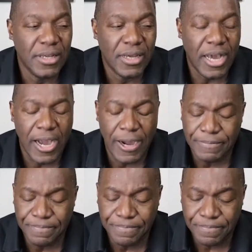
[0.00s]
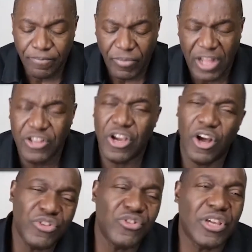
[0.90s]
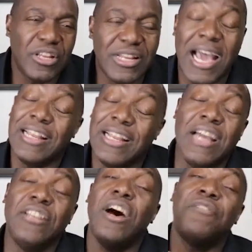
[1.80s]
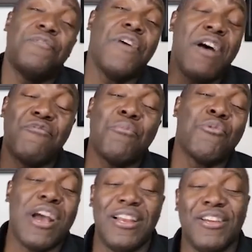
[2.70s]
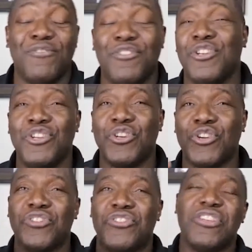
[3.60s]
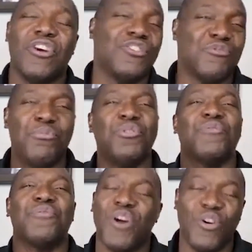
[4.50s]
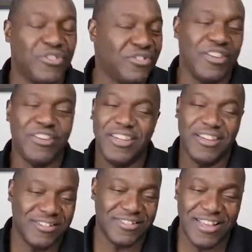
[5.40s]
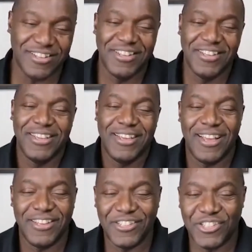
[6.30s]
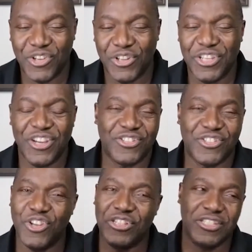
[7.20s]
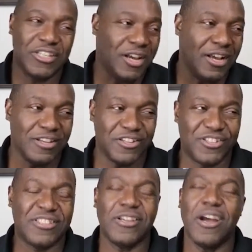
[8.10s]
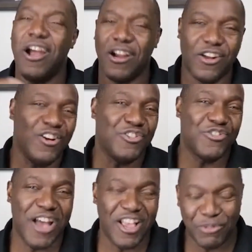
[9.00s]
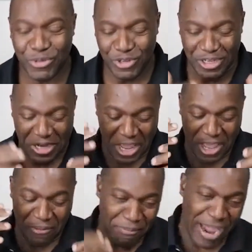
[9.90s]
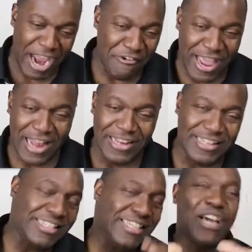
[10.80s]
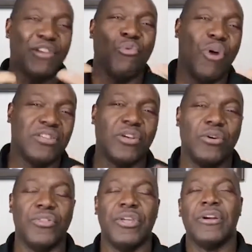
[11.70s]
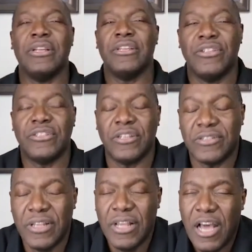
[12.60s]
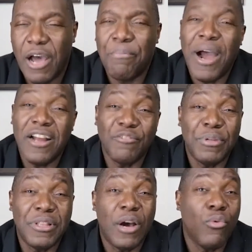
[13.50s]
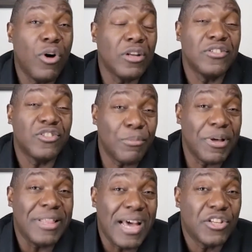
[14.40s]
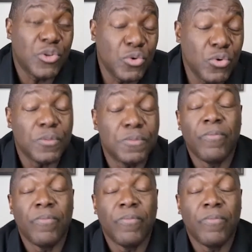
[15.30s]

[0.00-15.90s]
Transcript: Um, and you're always looking, and, and not far from where I lived, you know, you could see all these beautiful houses on the hill. And, and so there's such a stark contrast between my reality and what's out there. And there was just a part of me that wanted some of that too.